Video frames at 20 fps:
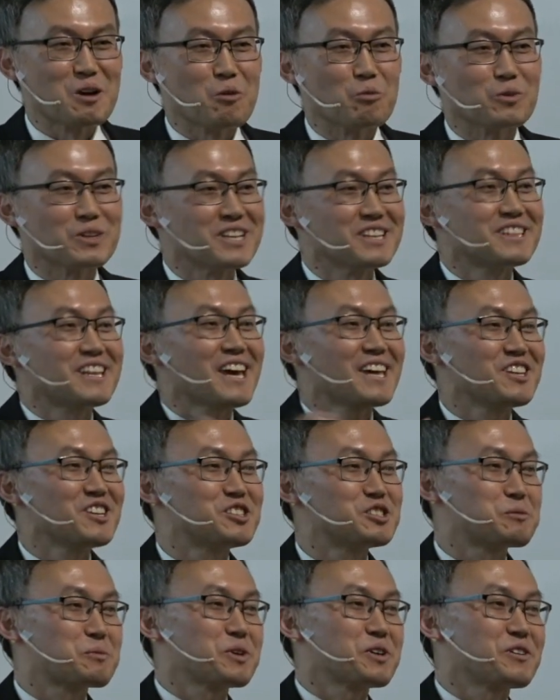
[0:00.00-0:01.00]
Within 10
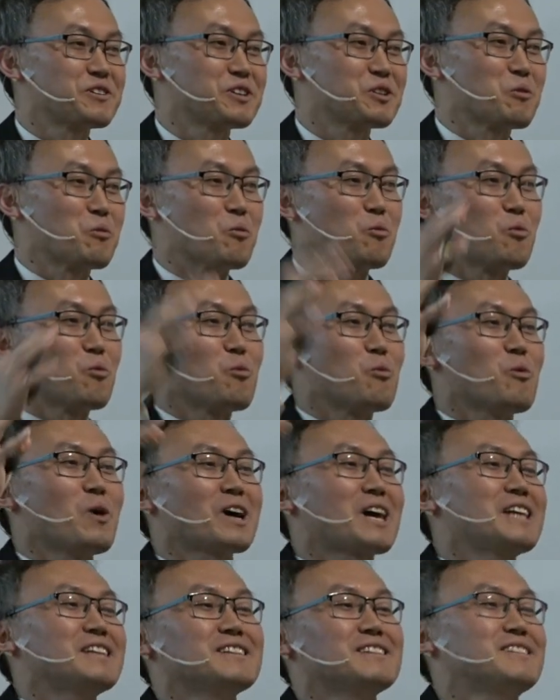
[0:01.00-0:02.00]
years period,
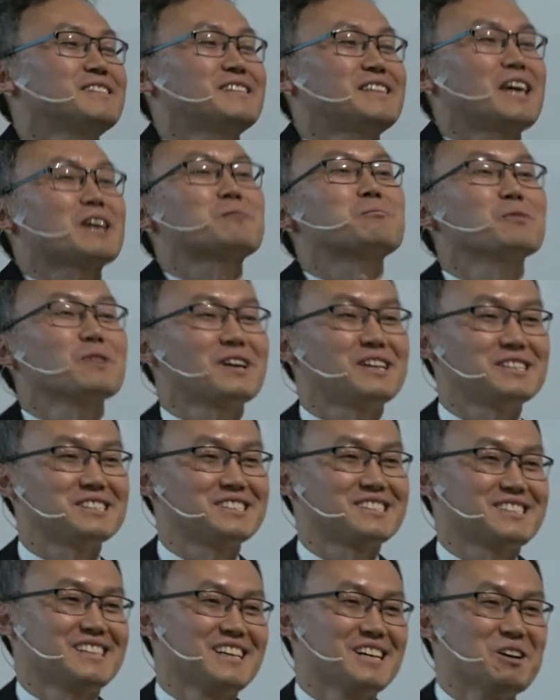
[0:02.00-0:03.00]
what can take
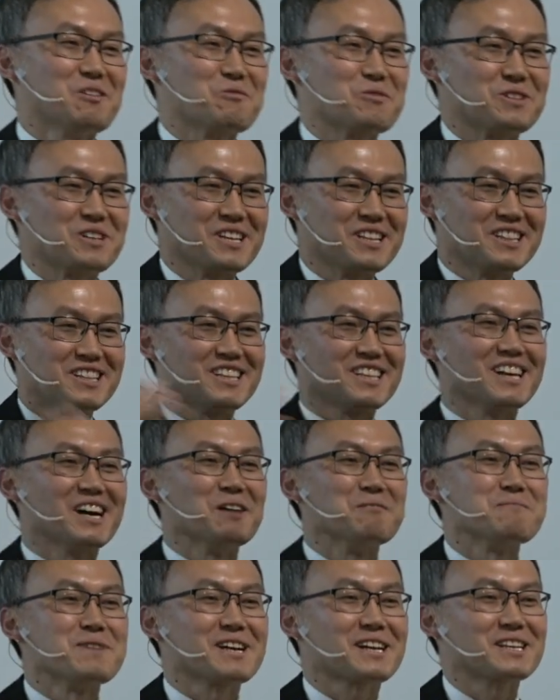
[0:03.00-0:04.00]
place within the
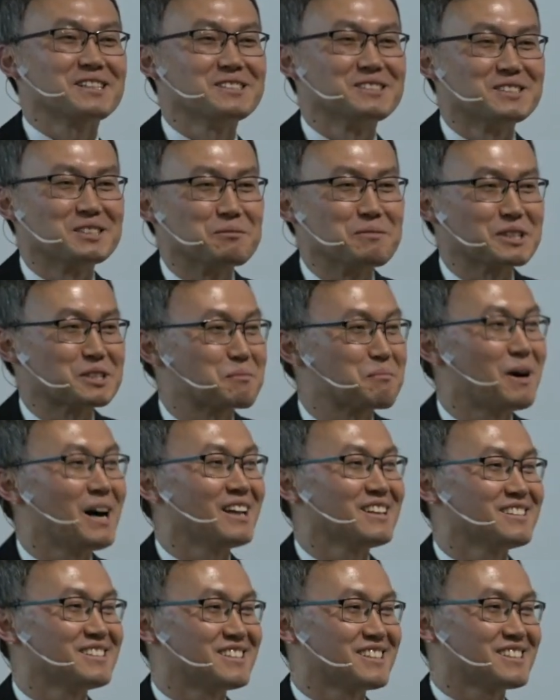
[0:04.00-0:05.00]
American domestic
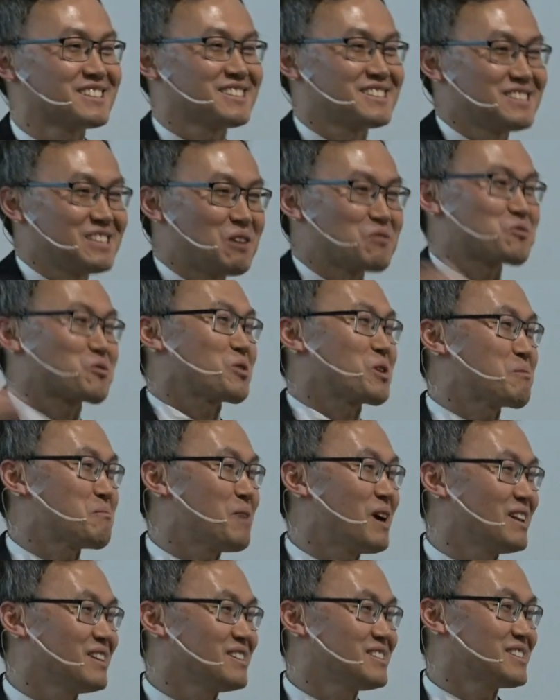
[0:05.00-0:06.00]
politics, South Korean
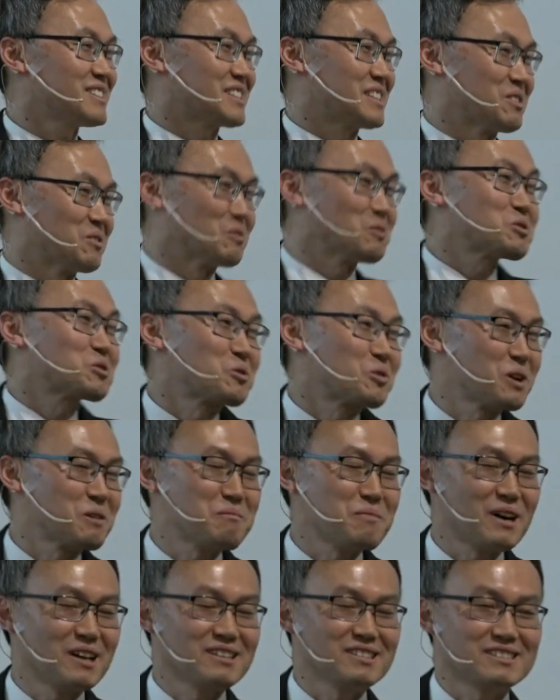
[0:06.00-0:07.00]
politics, North Korean
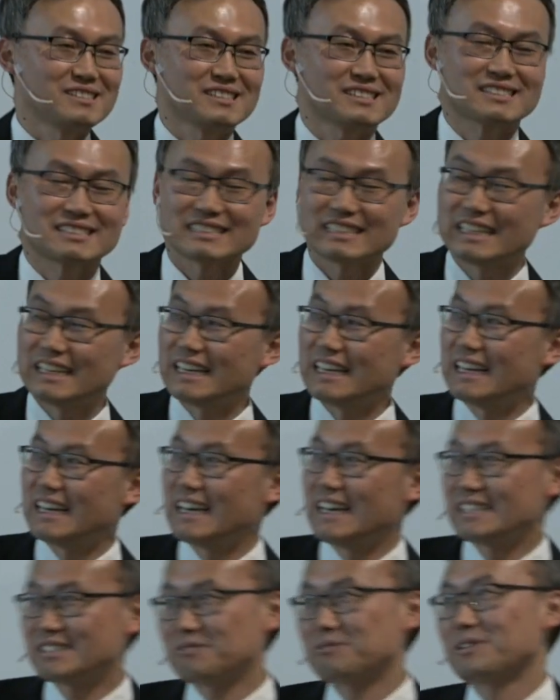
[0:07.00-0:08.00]
politics?
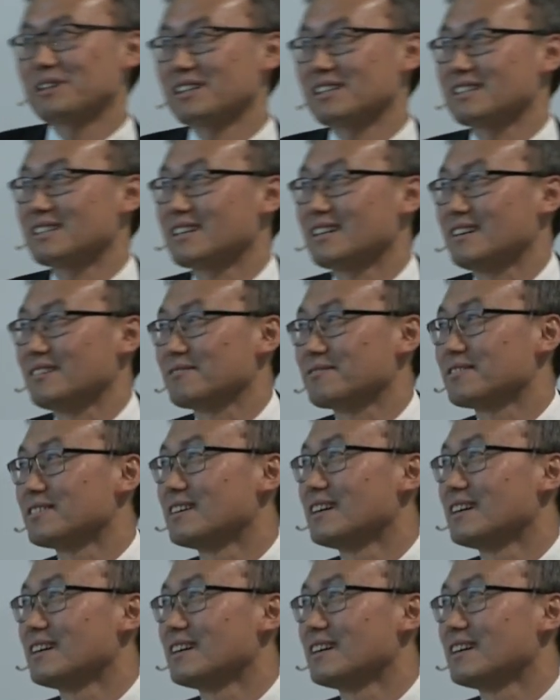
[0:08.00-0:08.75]
It's really tough.